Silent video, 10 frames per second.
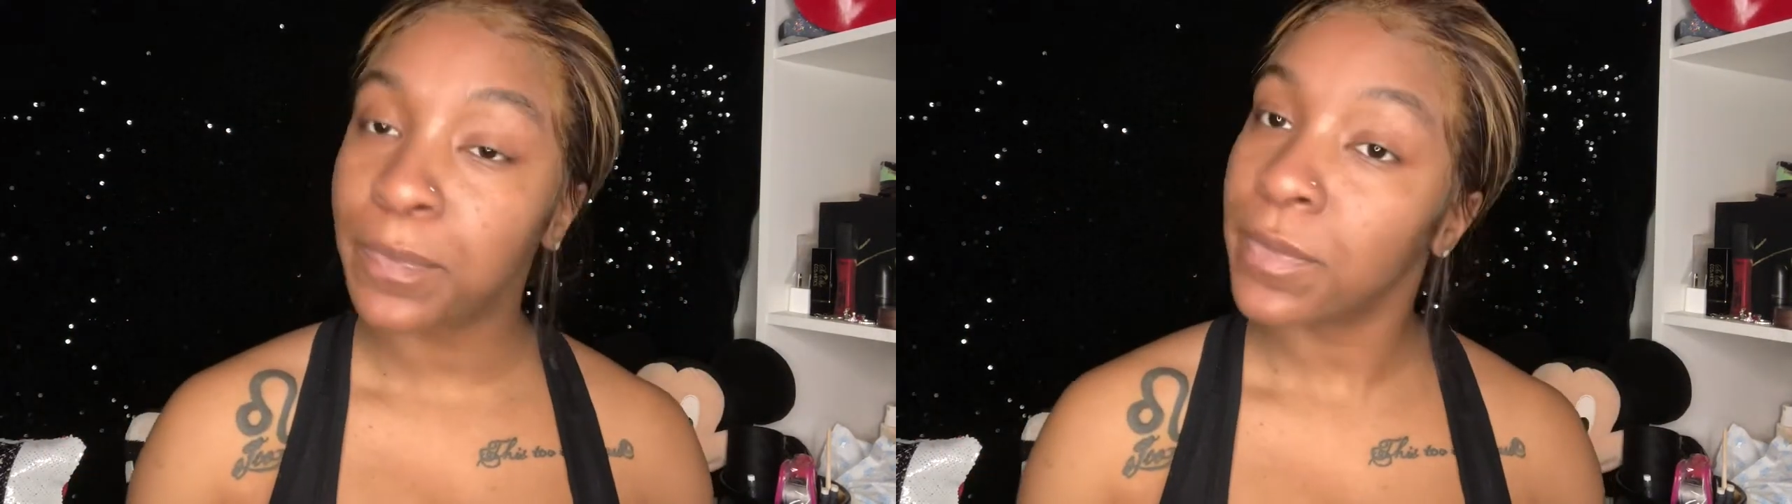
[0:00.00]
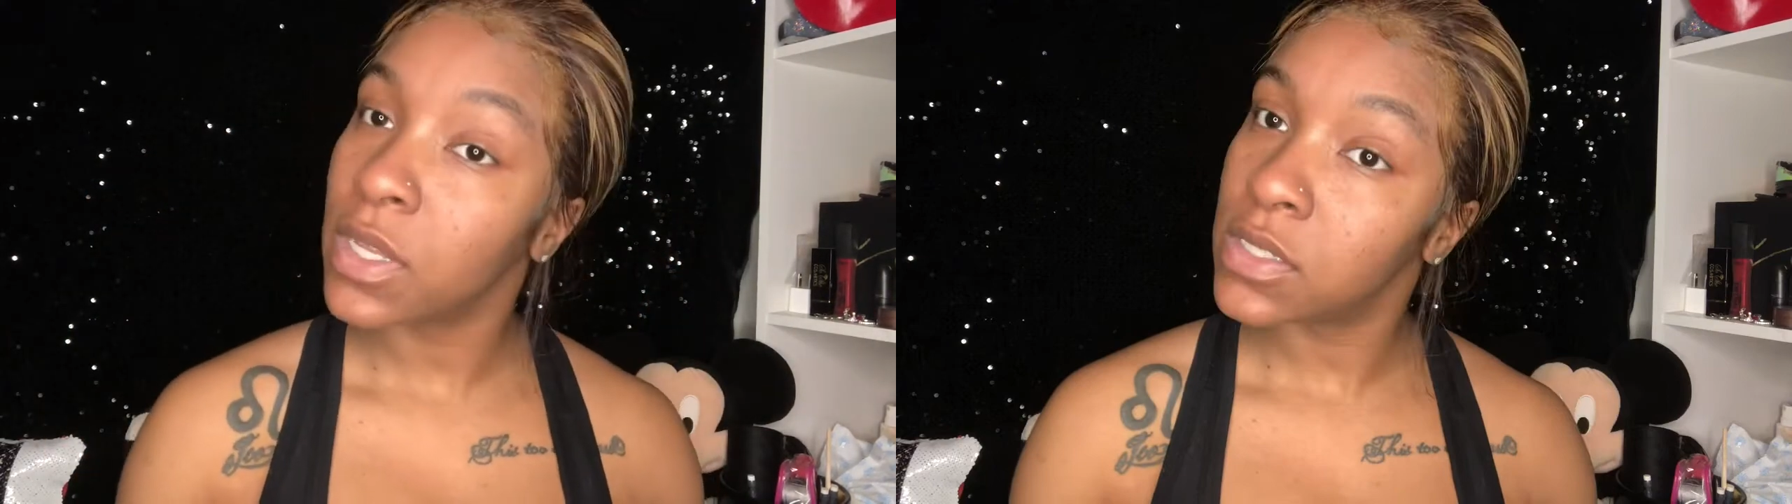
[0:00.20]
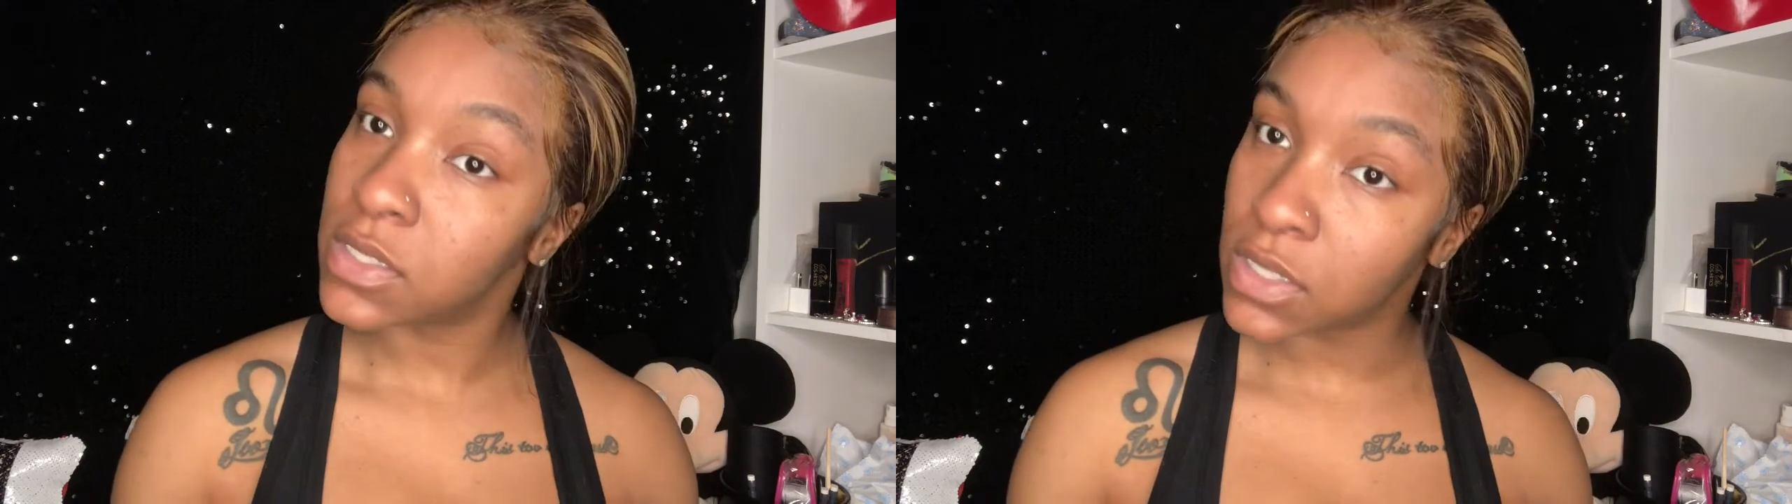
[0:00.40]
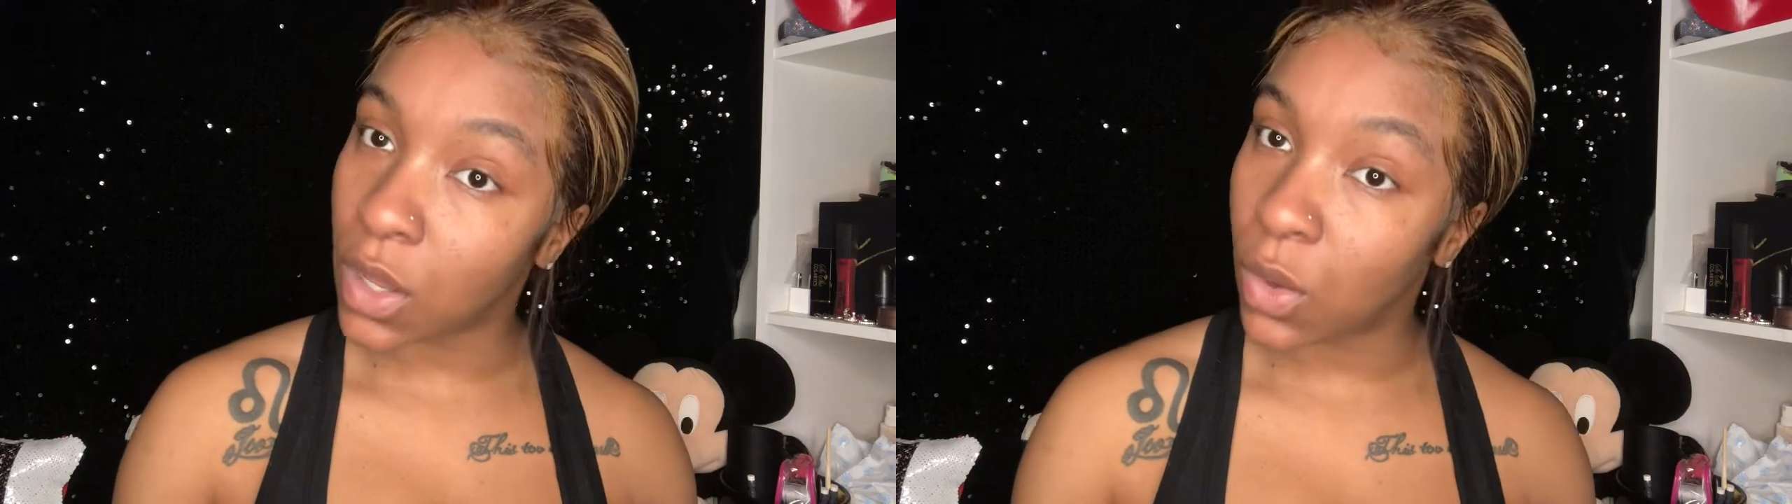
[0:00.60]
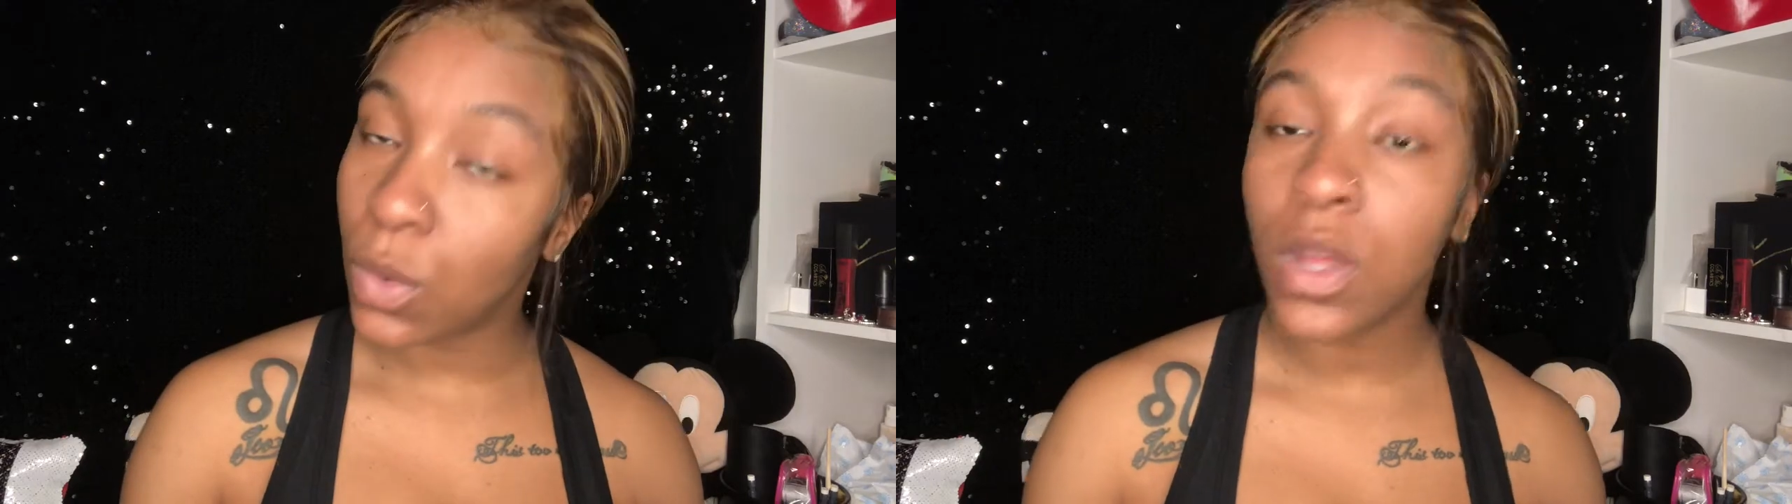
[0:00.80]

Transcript: So,